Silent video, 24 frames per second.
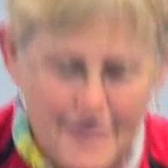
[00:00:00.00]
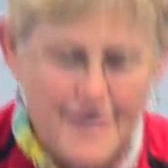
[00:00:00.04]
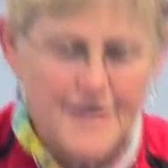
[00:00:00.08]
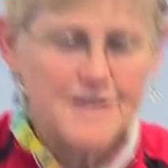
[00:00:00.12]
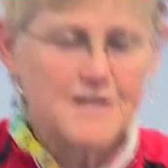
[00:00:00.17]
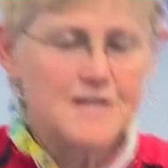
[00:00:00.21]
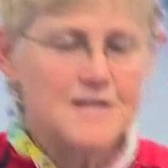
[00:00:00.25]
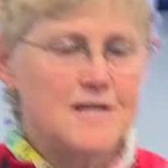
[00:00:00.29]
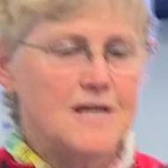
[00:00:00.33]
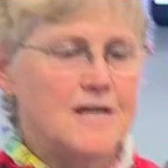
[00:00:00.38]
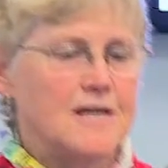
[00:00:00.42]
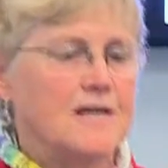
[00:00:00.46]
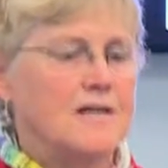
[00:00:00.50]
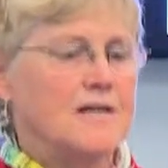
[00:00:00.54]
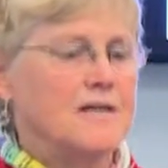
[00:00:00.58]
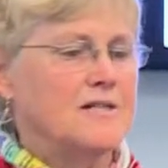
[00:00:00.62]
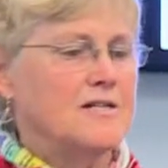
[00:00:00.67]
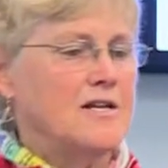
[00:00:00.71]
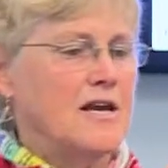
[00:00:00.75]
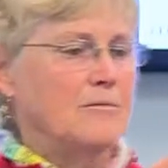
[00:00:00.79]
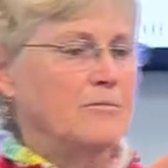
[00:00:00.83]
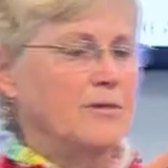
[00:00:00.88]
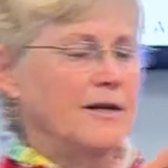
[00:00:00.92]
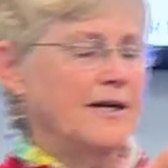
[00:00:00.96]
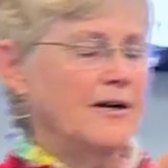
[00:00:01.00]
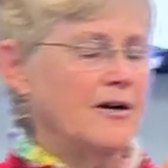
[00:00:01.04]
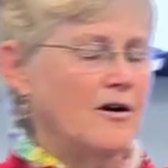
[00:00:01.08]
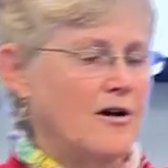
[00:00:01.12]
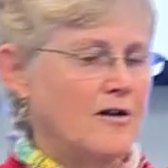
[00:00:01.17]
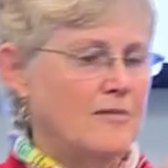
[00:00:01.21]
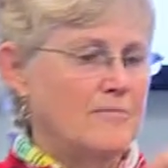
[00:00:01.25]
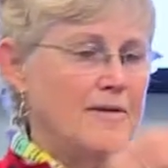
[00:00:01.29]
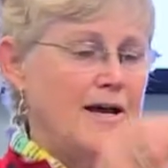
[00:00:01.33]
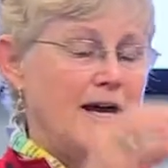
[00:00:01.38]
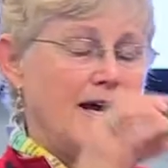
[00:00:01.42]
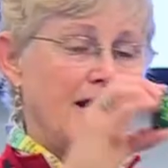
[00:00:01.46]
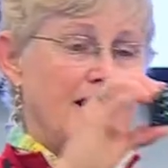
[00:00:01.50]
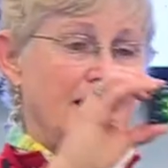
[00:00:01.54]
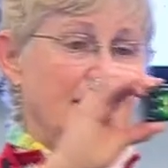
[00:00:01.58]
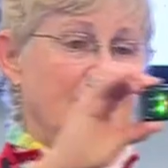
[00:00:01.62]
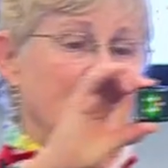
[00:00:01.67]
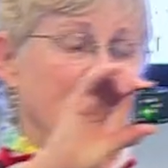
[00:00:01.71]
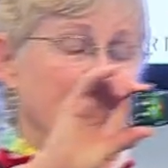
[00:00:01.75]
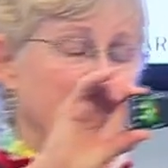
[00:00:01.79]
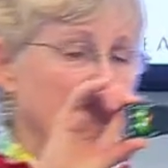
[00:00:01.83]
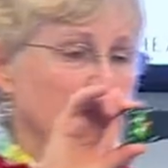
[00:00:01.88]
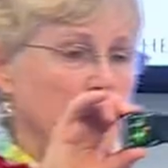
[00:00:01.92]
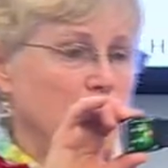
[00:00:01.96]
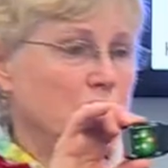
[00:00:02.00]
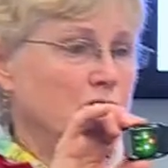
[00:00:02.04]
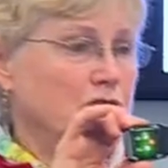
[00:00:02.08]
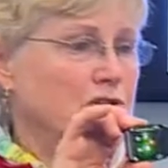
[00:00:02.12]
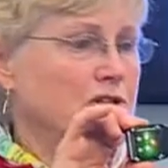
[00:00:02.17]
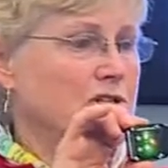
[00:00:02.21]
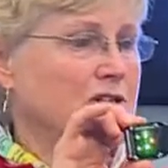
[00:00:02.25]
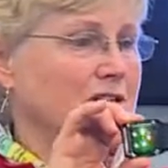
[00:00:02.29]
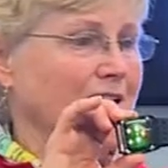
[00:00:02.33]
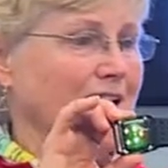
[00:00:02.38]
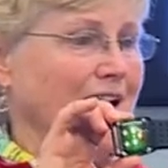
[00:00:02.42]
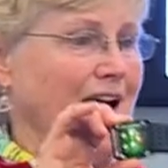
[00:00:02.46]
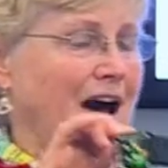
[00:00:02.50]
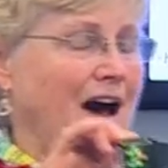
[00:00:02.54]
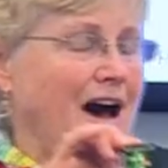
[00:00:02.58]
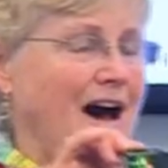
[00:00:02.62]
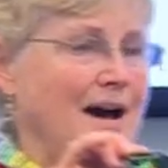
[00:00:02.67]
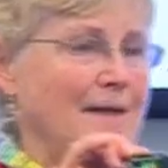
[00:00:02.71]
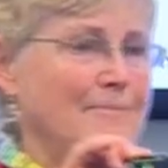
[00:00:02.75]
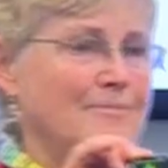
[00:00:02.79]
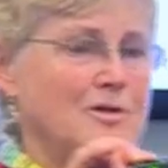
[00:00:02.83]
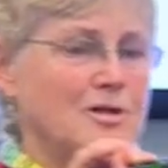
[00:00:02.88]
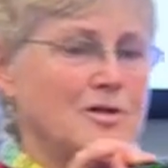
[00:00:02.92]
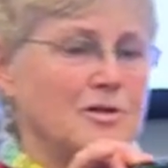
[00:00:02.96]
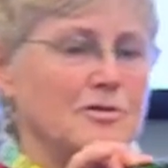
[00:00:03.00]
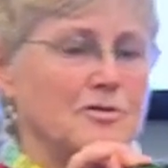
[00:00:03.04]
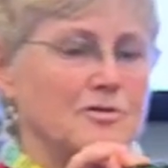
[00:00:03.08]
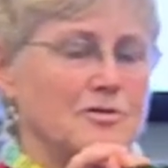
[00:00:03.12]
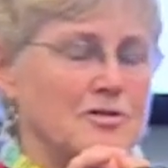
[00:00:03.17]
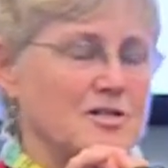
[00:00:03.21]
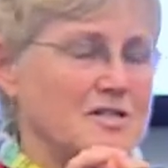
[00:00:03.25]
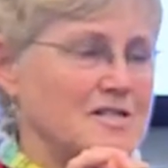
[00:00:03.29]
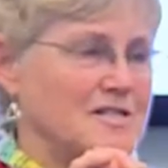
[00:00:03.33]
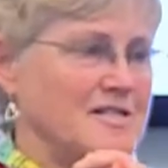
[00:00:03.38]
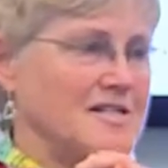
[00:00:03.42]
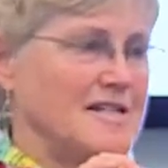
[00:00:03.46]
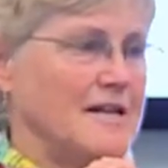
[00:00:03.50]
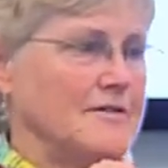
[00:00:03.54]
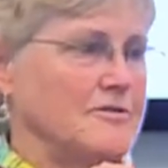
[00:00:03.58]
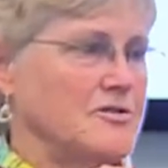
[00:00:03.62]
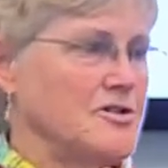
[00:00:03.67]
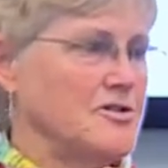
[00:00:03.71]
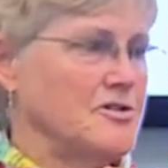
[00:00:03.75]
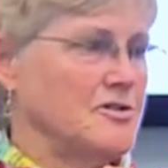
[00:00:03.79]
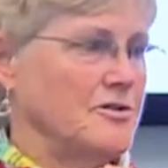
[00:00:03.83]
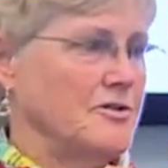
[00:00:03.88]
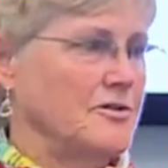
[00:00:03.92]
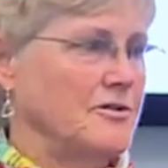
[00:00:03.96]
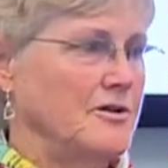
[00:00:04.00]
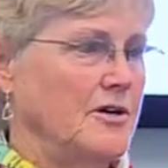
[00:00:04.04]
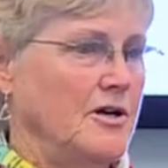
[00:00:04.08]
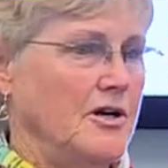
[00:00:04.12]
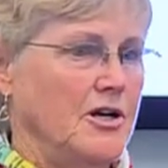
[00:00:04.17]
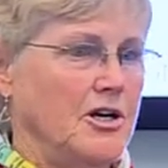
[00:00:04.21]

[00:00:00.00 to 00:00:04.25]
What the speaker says: This is a Blink armband, and it uses an optical sensor.